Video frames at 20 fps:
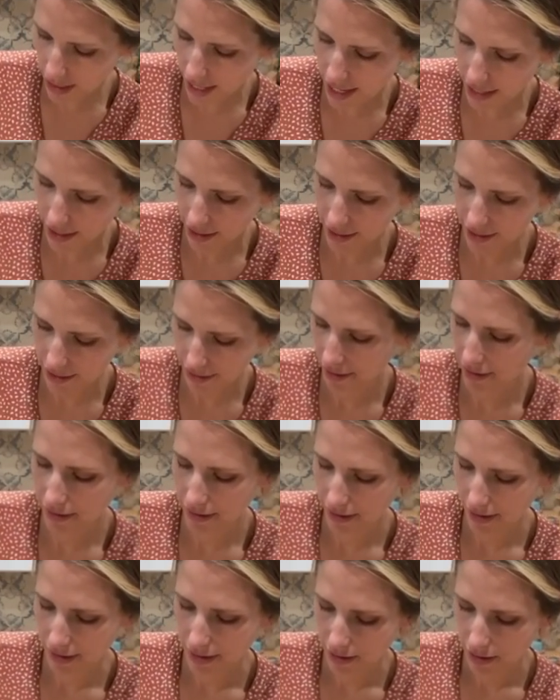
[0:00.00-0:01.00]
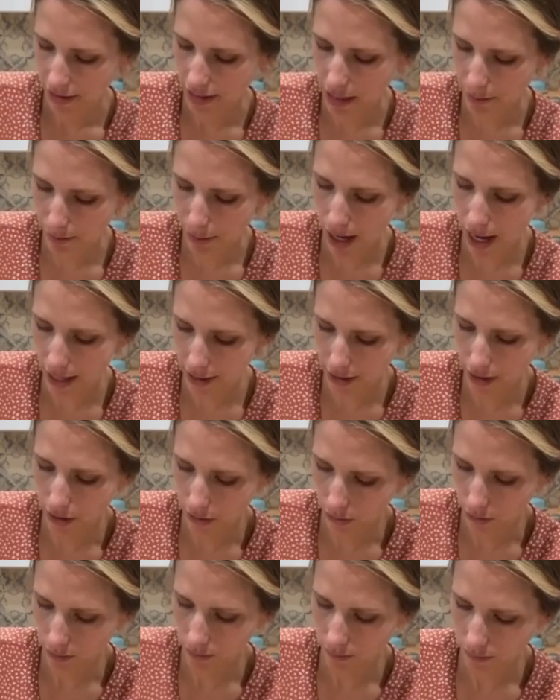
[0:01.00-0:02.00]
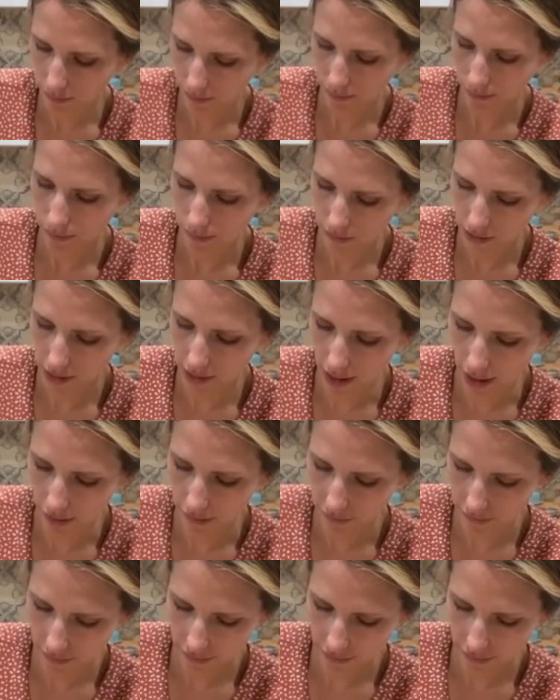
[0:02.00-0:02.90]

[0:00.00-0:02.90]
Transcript: like pie dough stuff.